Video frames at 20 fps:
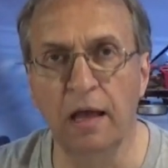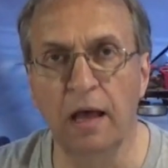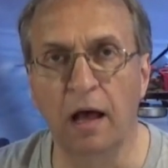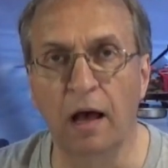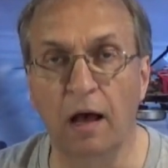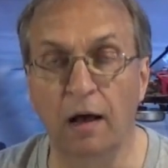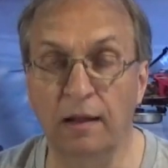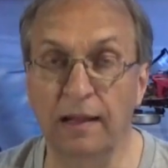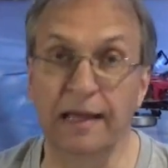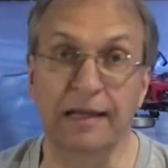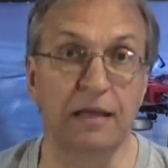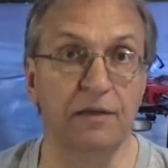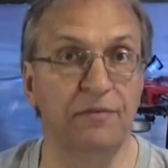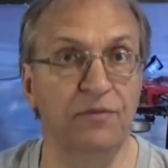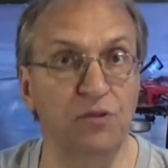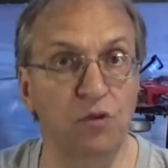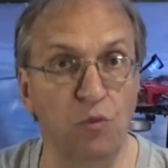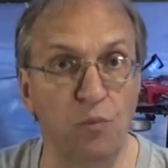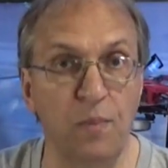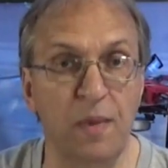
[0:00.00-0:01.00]
like
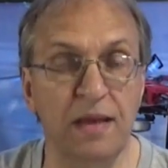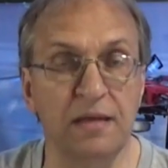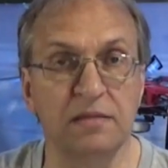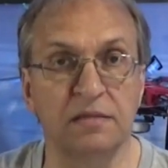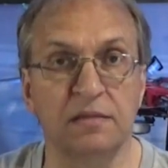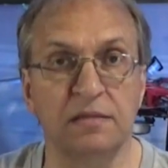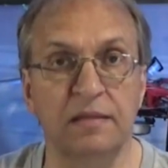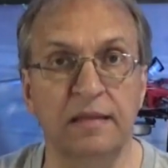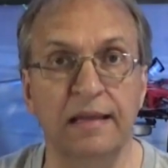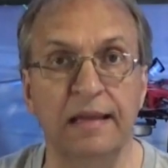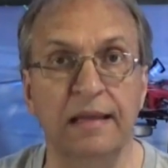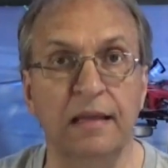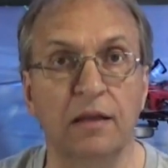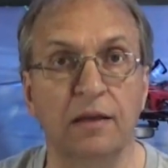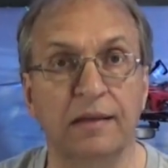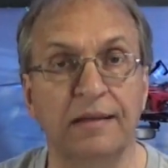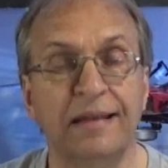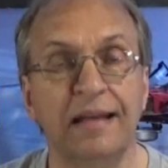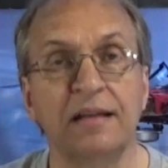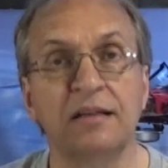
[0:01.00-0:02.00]
if you missed
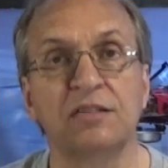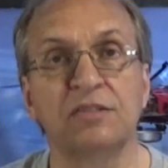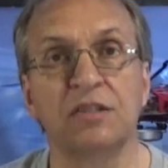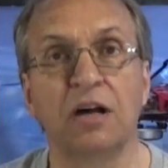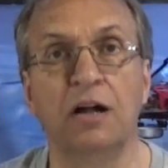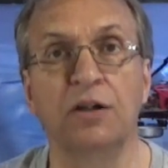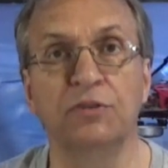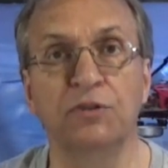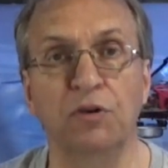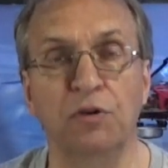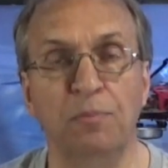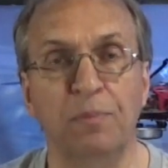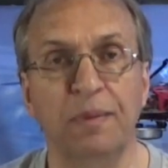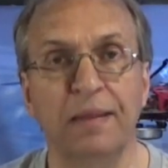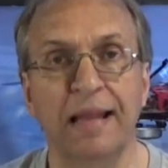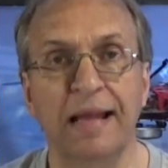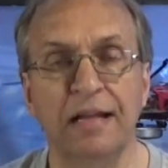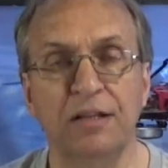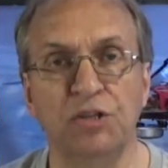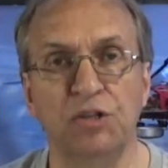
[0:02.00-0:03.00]
the Kickstarter
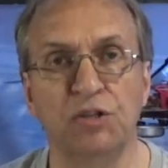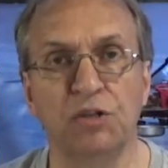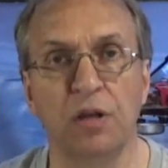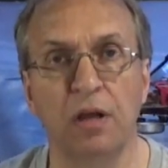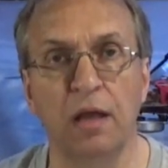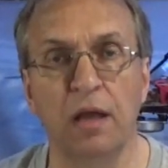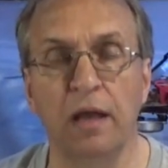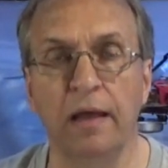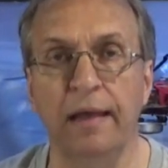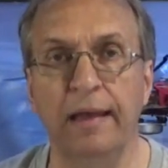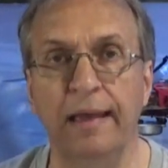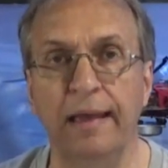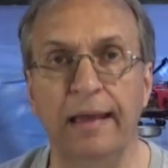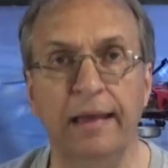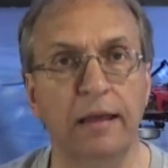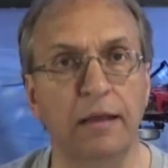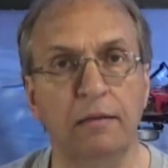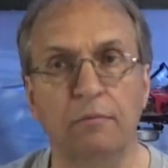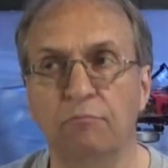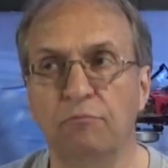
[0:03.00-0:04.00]
pledge
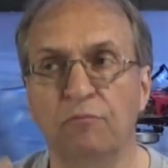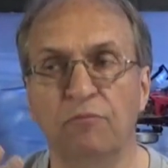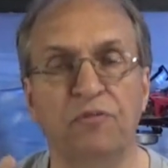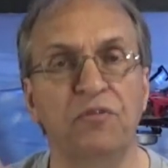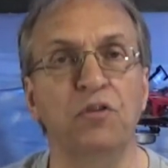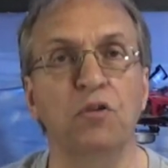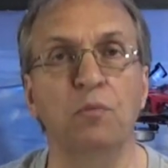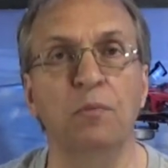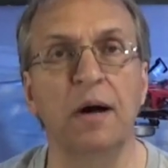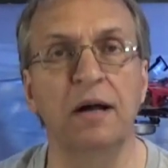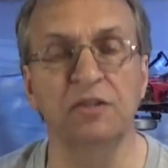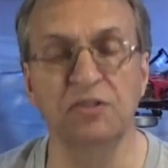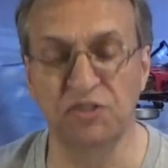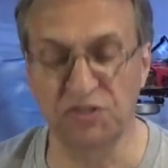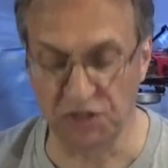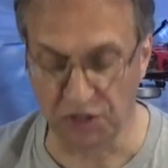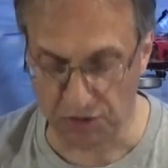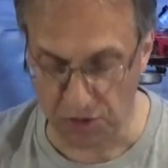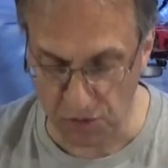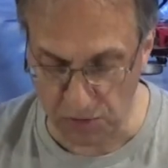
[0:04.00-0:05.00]
a few
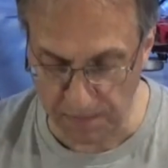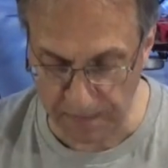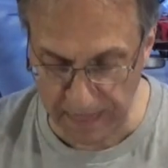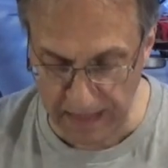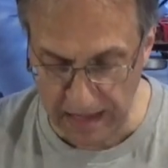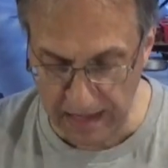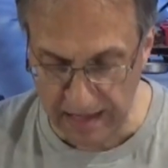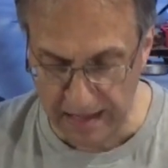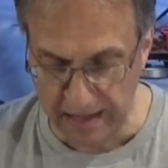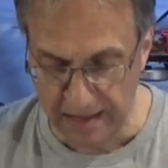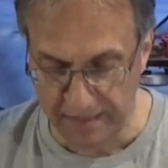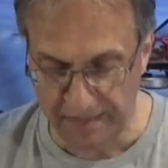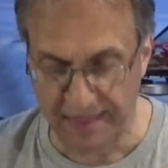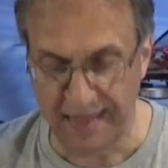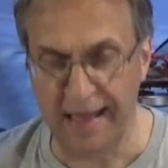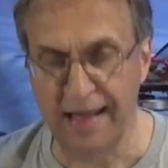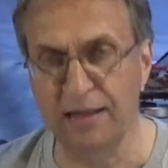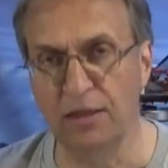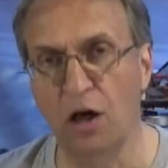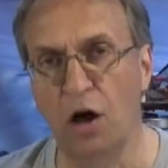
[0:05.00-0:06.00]
months ago,
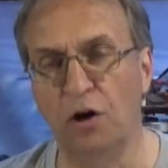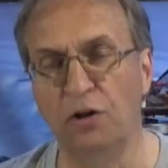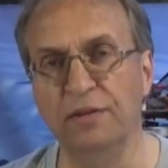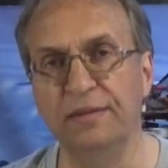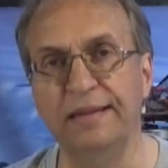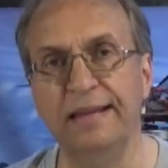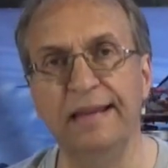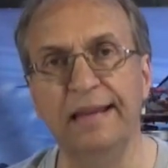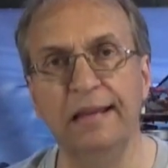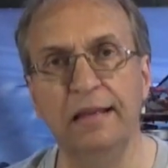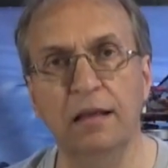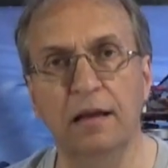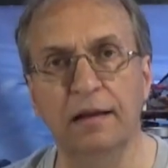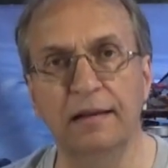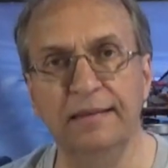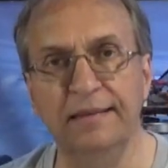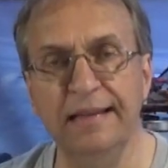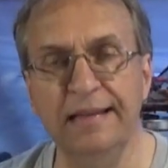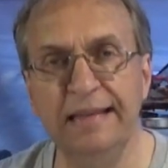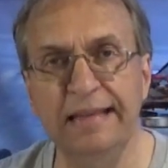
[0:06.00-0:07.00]
then on the
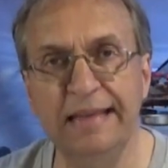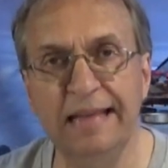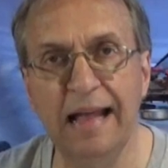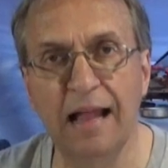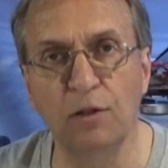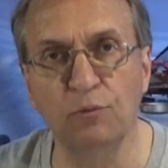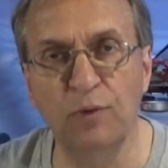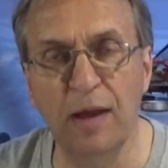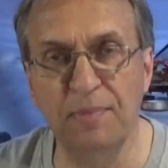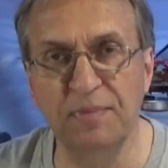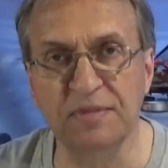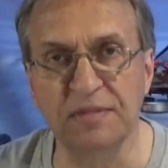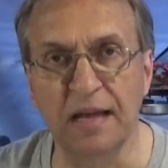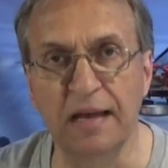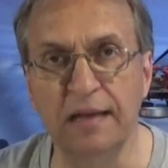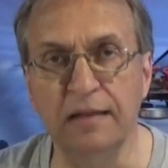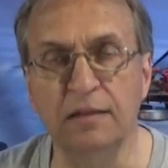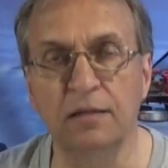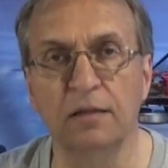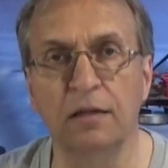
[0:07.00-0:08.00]
DDL
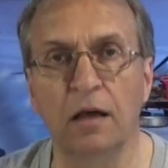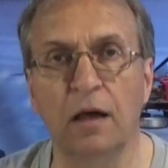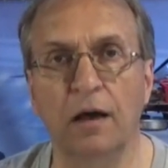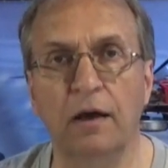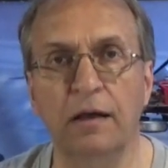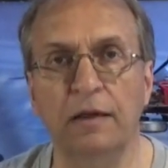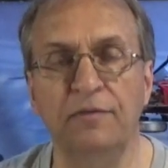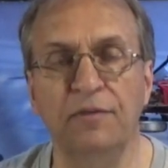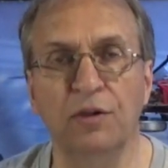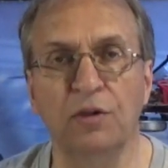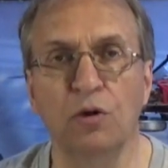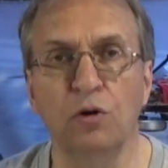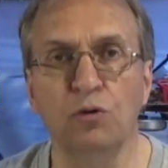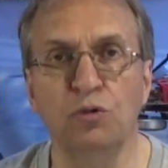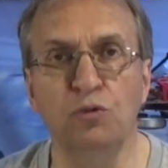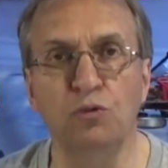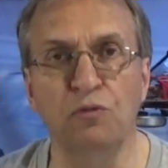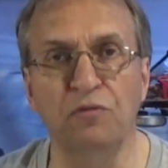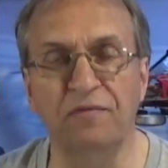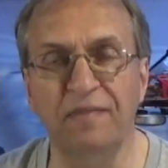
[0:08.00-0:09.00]
website, if you go
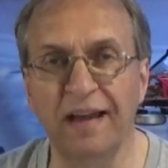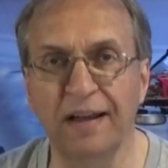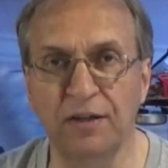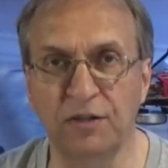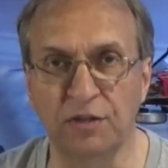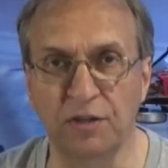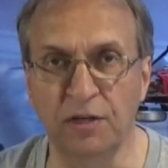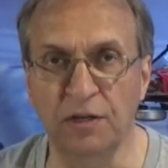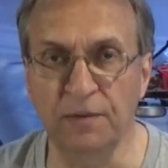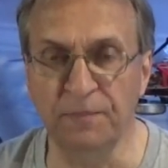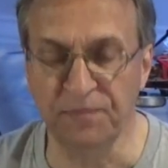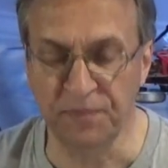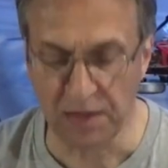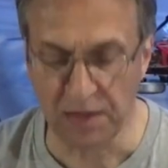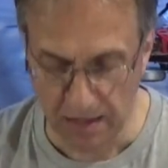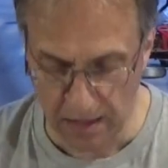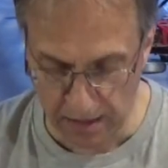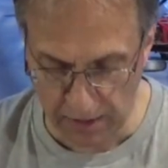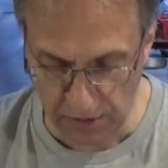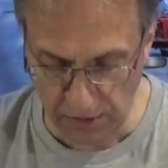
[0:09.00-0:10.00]
to Vector,
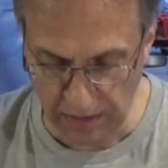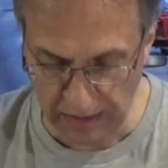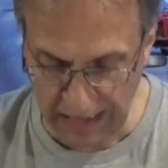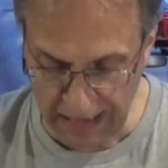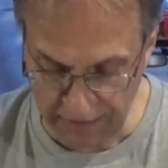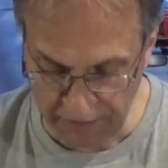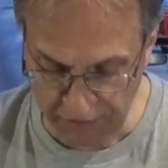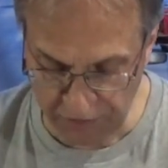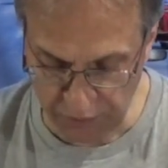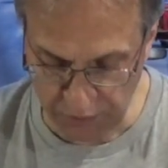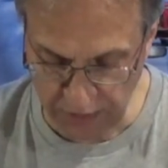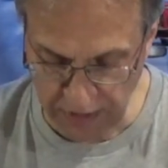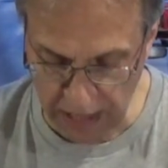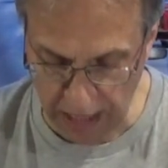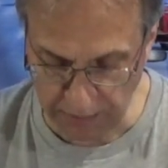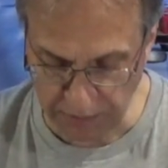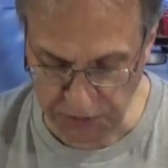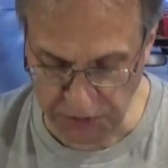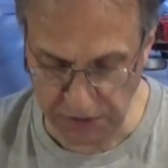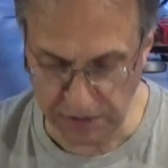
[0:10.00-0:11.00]
you'll have three
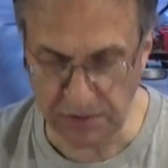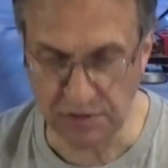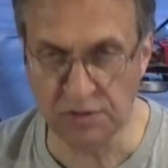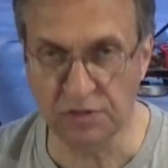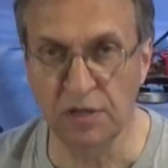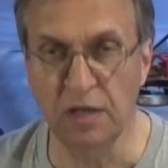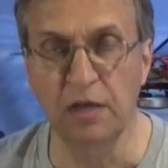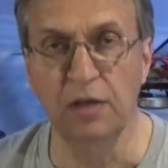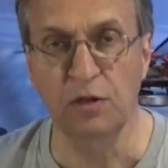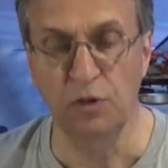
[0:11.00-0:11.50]
options.